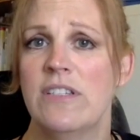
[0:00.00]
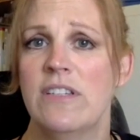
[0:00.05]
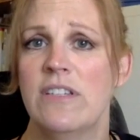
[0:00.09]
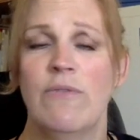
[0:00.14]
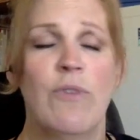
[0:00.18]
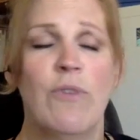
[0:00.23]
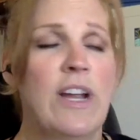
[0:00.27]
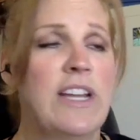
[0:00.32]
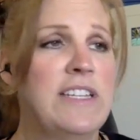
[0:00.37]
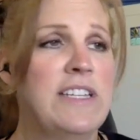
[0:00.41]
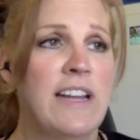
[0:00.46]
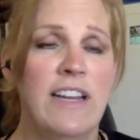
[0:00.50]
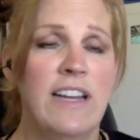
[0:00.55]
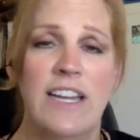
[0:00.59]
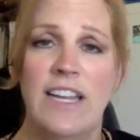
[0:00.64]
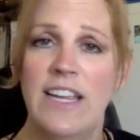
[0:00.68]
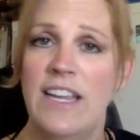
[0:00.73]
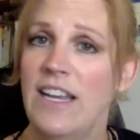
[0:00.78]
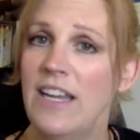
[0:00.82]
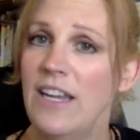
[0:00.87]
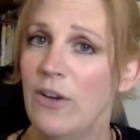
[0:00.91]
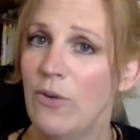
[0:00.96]
and write down
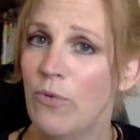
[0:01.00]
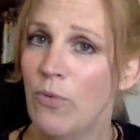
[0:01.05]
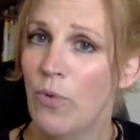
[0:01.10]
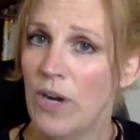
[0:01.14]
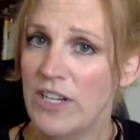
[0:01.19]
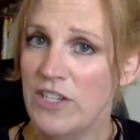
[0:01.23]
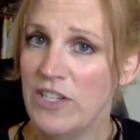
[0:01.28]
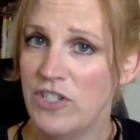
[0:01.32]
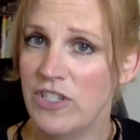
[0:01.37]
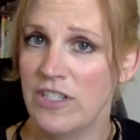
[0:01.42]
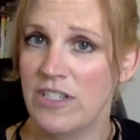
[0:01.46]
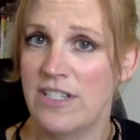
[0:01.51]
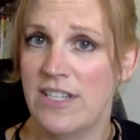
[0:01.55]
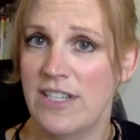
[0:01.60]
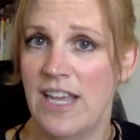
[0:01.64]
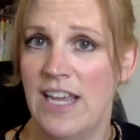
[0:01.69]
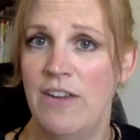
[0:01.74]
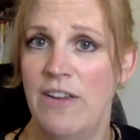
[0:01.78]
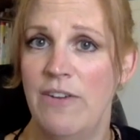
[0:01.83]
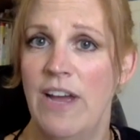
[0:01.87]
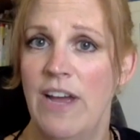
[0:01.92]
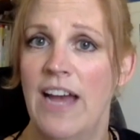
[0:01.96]
any questions
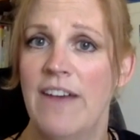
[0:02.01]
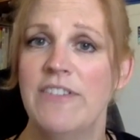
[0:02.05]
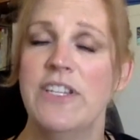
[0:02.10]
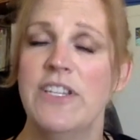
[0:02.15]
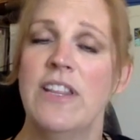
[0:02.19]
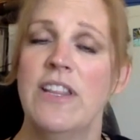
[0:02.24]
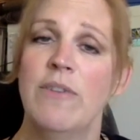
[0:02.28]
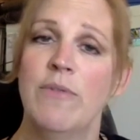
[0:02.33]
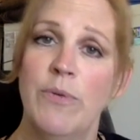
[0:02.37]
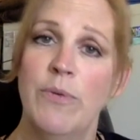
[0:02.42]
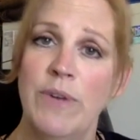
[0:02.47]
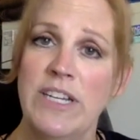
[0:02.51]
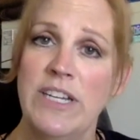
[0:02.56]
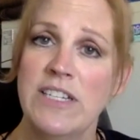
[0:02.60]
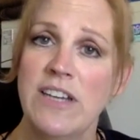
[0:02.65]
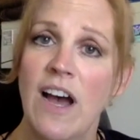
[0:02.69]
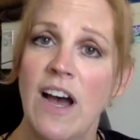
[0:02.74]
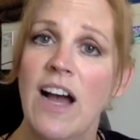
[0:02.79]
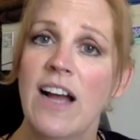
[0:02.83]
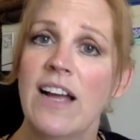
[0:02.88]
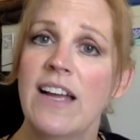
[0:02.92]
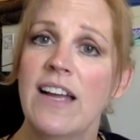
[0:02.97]
that you have so that when we
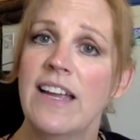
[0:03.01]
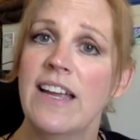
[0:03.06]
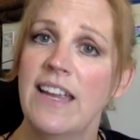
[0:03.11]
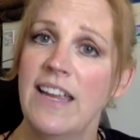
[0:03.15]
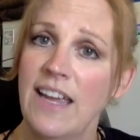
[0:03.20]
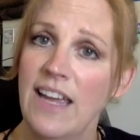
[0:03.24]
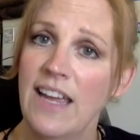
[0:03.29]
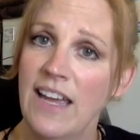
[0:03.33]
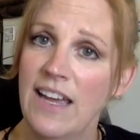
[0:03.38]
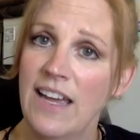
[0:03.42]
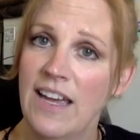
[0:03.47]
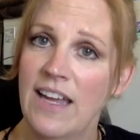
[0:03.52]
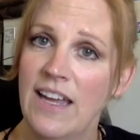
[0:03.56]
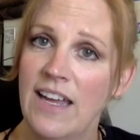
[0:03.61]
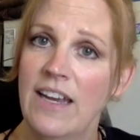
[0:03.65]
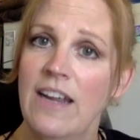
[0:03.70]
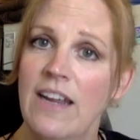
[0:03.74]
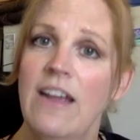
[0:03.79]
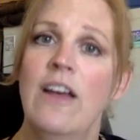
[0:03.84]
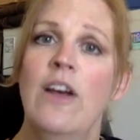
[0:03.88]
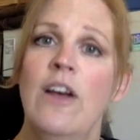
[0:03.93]
talk again,